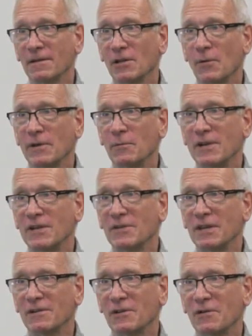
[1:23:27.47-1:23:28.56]
Chloe, what do you
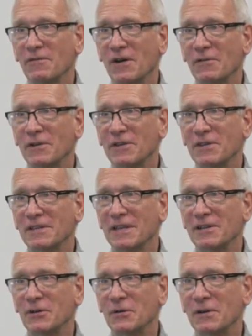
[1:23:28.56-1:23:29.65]
think? Chloe Vaughn, what do you think
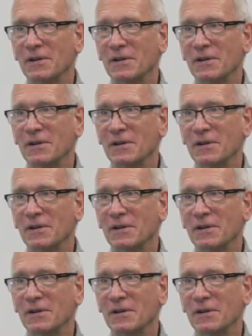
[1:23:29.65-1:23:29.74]
they do?